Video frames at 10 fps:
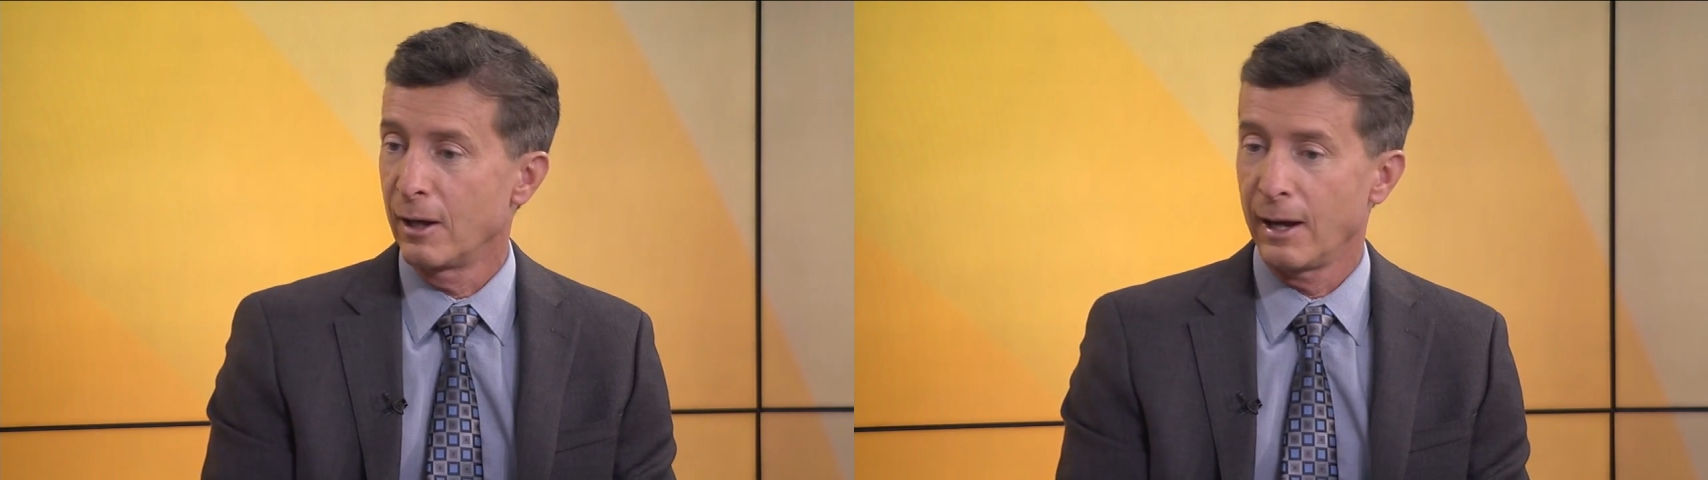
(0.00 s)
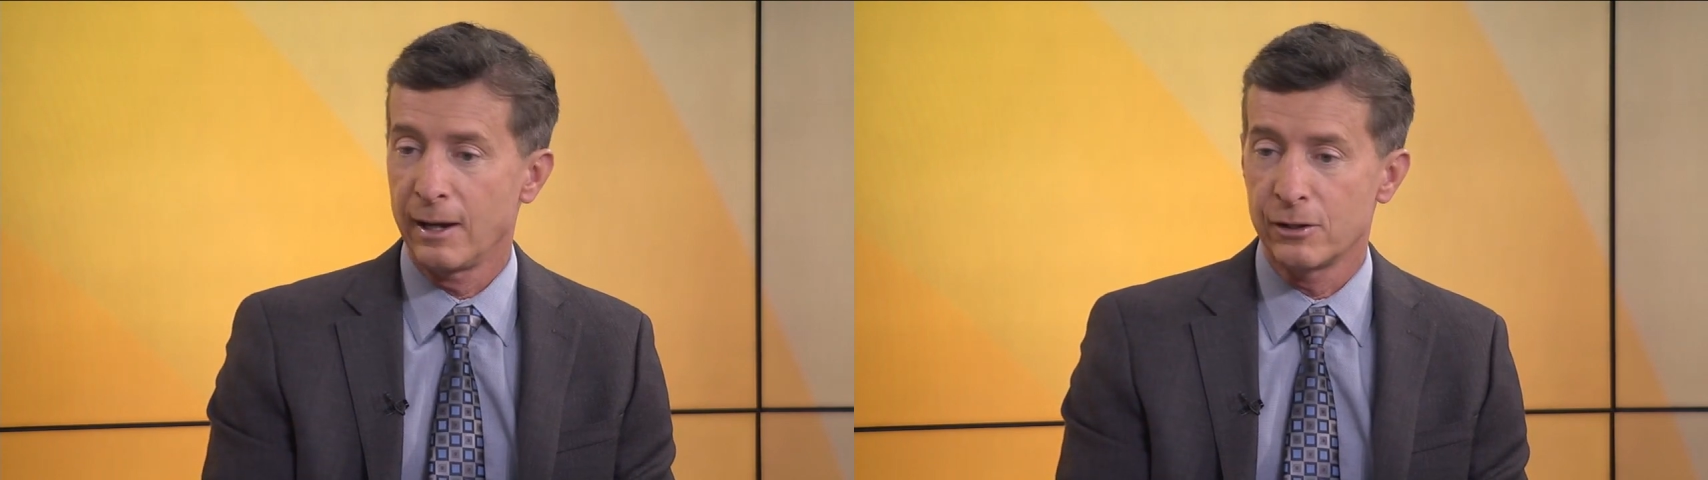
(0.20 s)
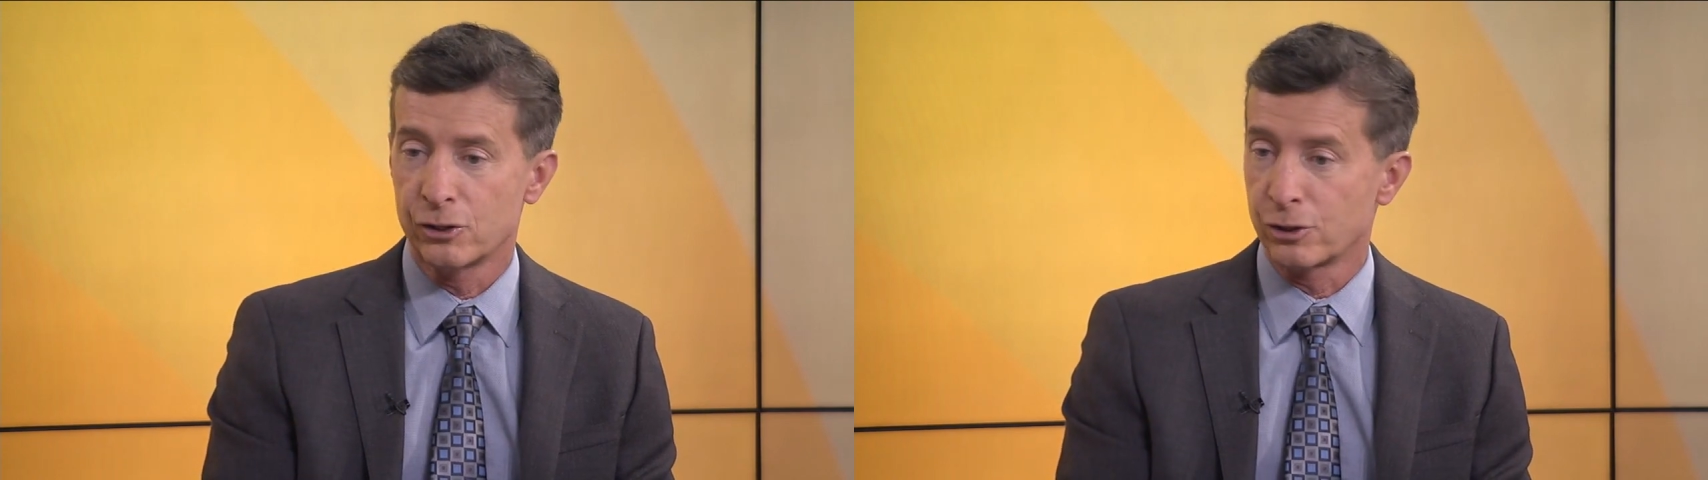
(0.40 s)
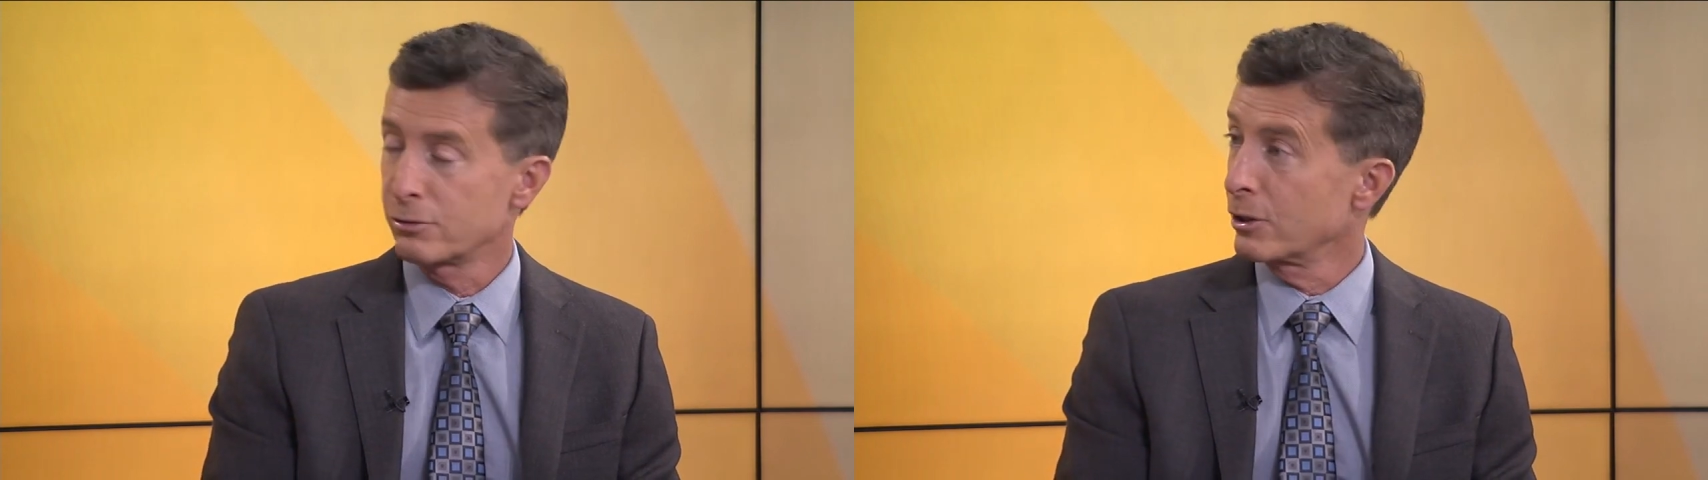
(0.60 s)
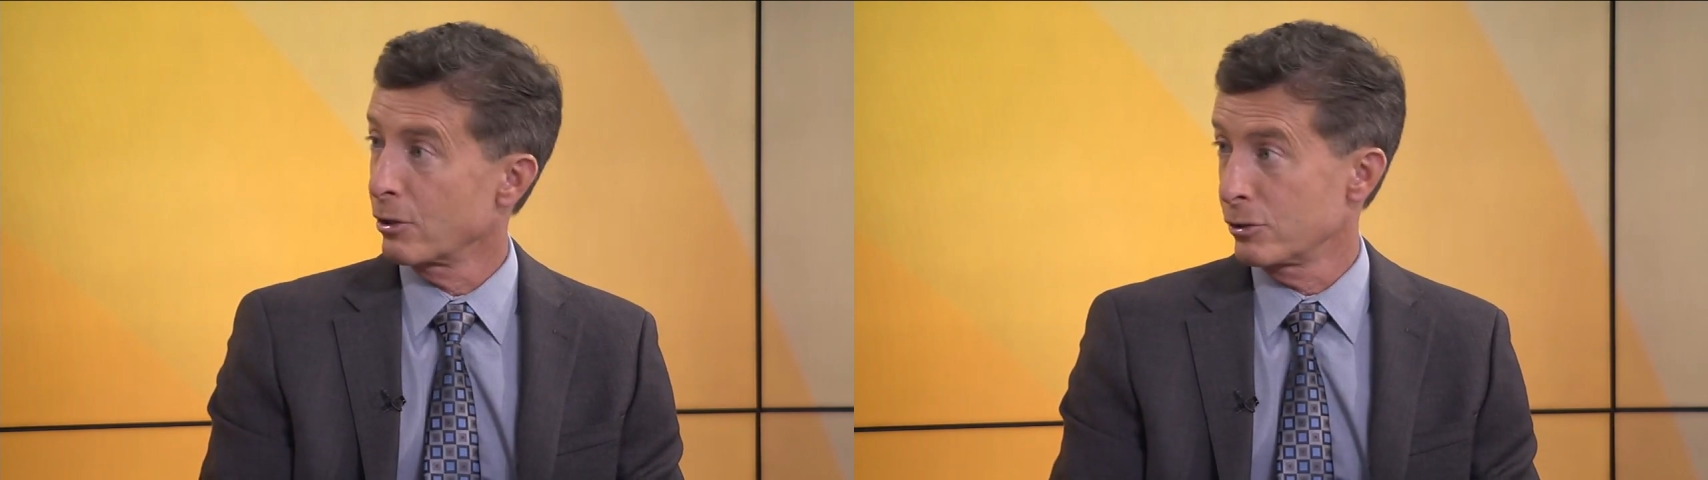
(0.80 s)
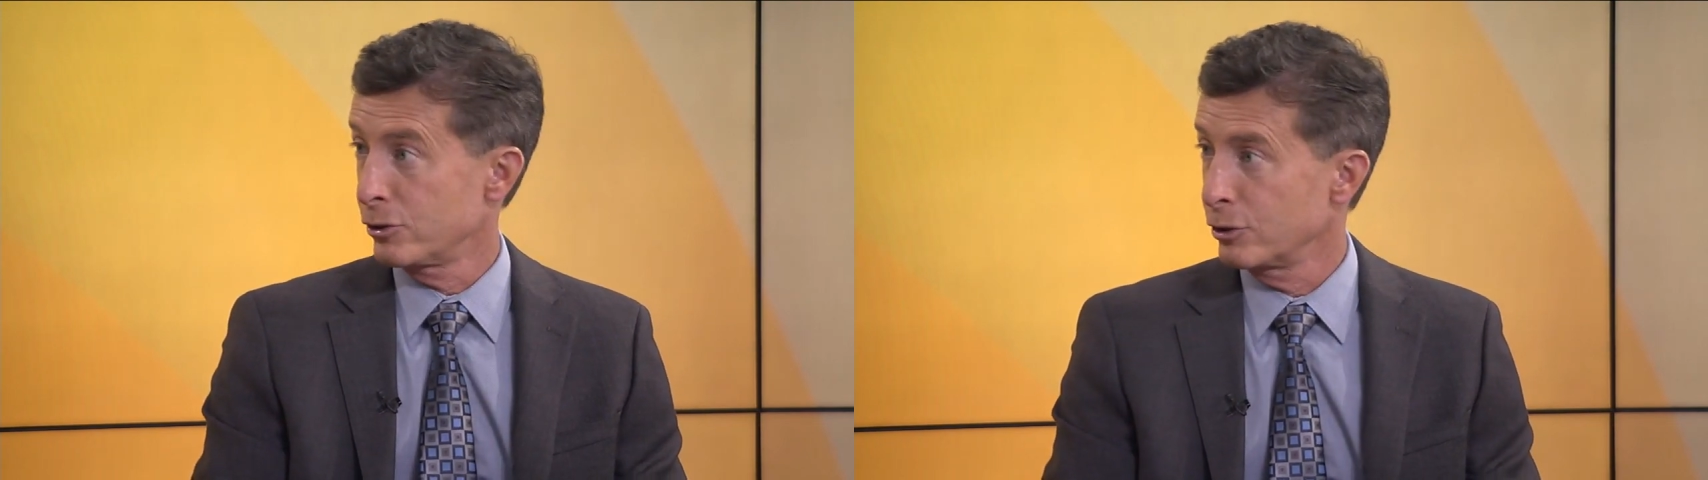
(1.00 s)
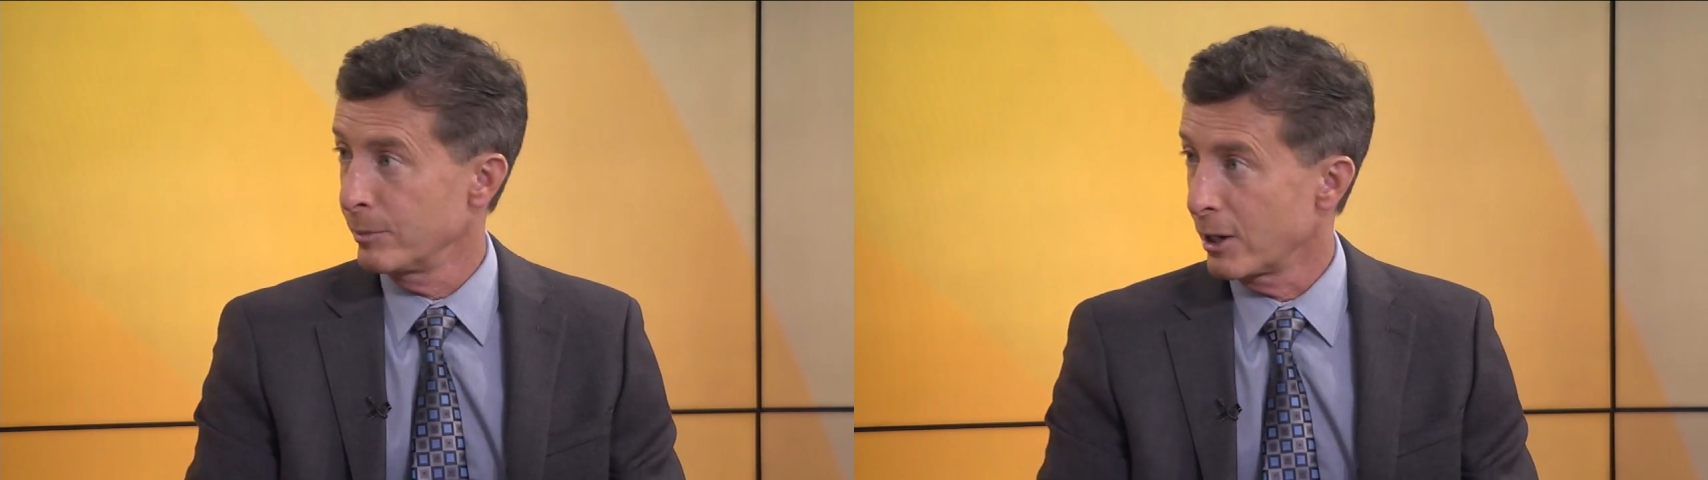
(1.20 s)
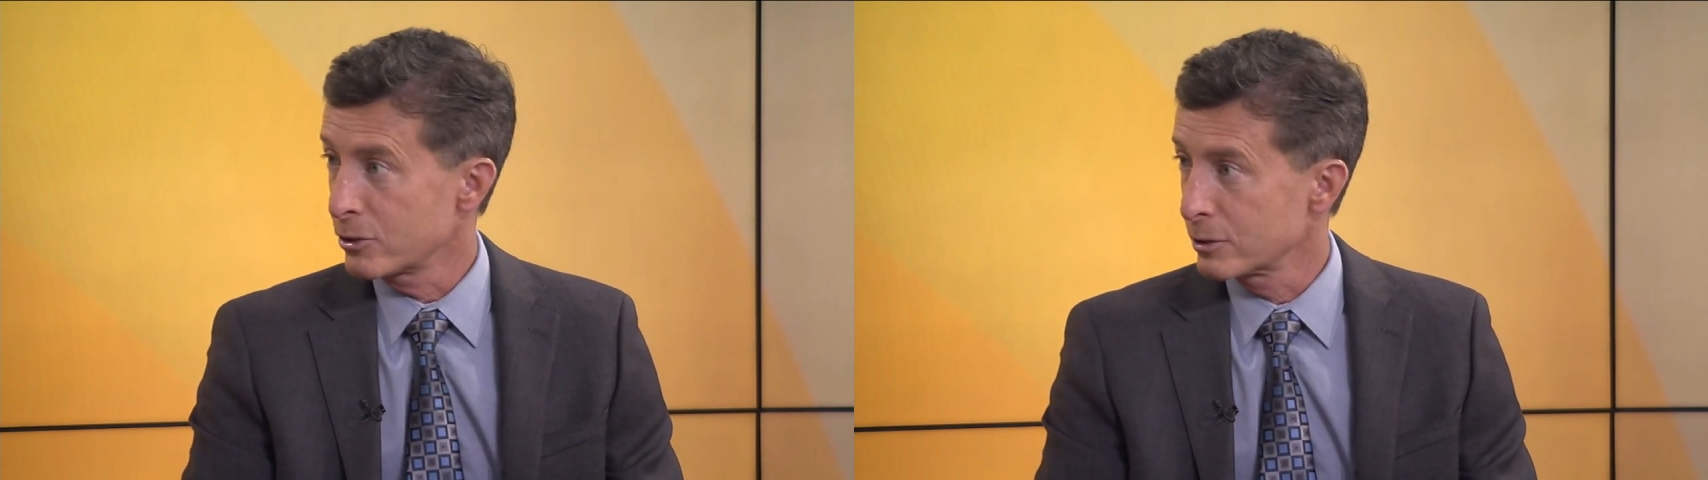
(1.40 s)
a the surgery hurts too
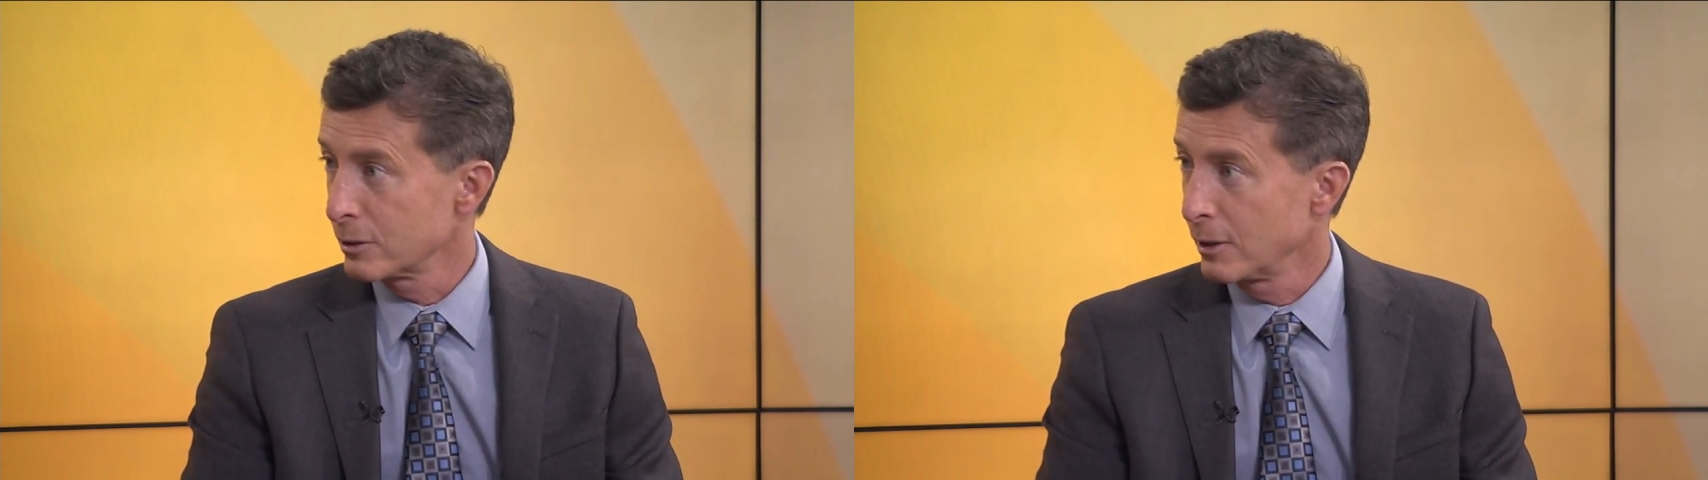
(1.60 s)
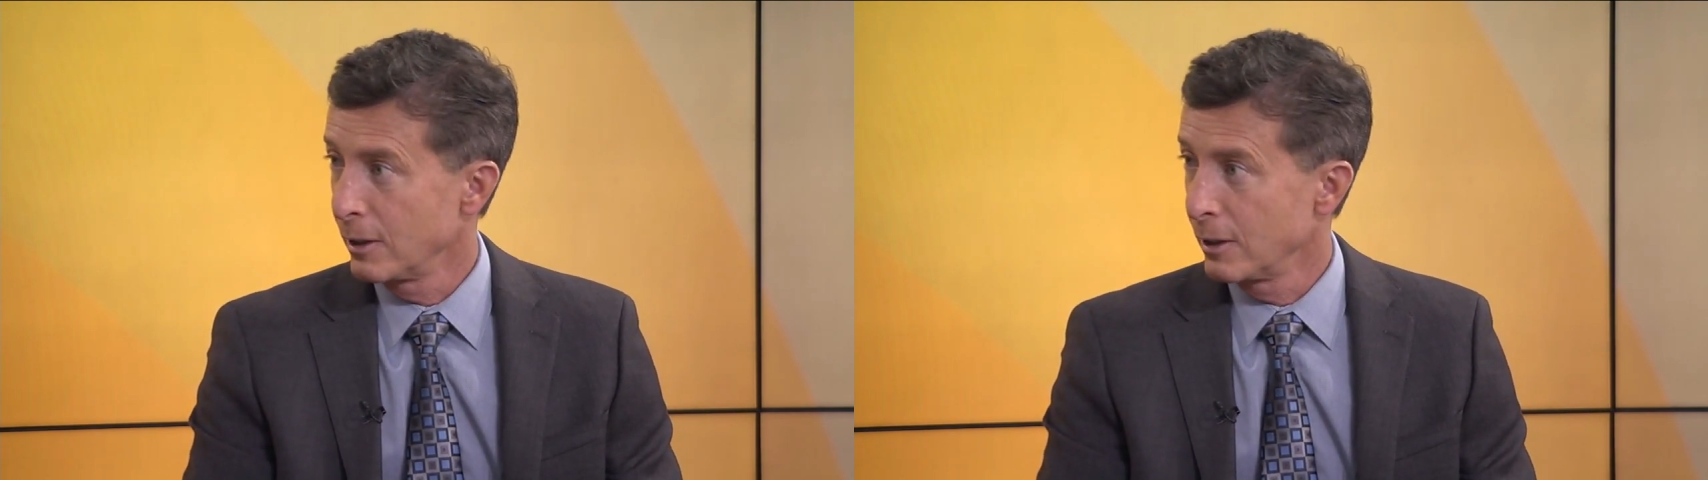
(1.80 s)
much.